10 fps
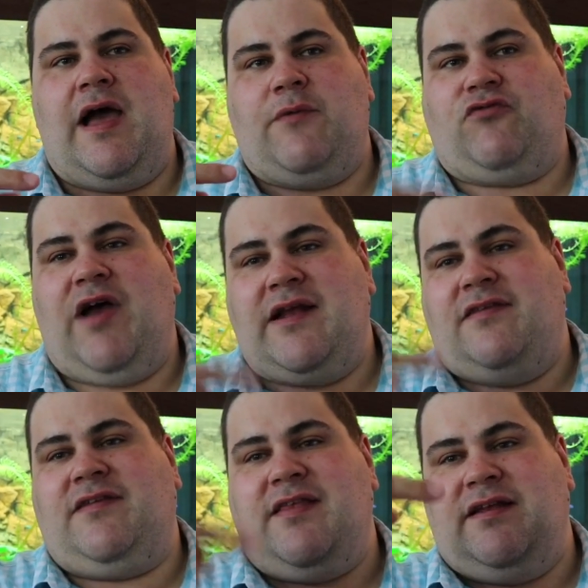I was trying
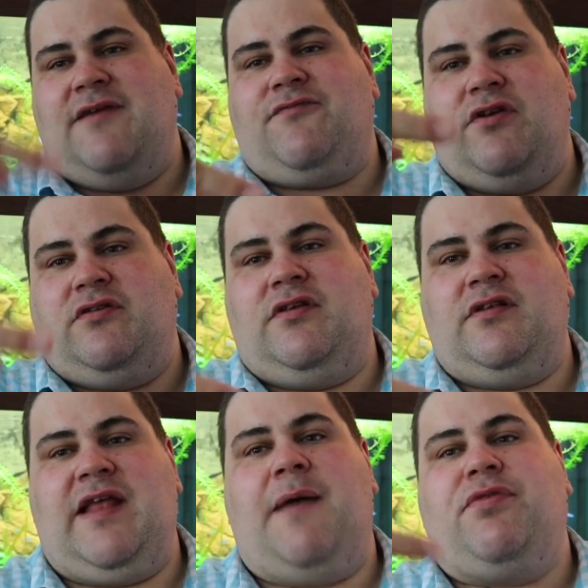to see the different
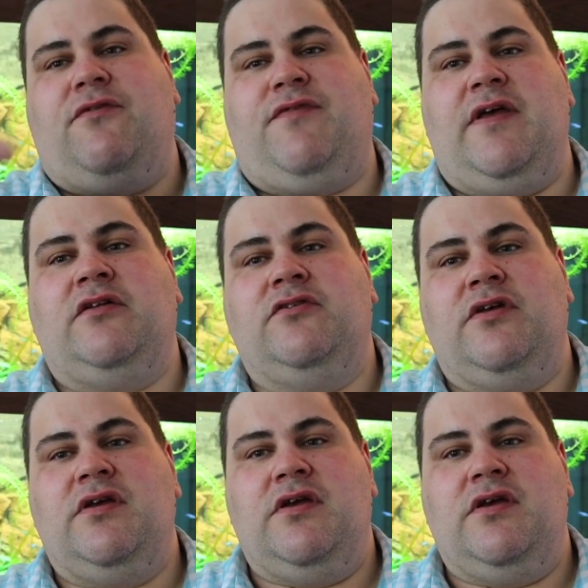depth of field.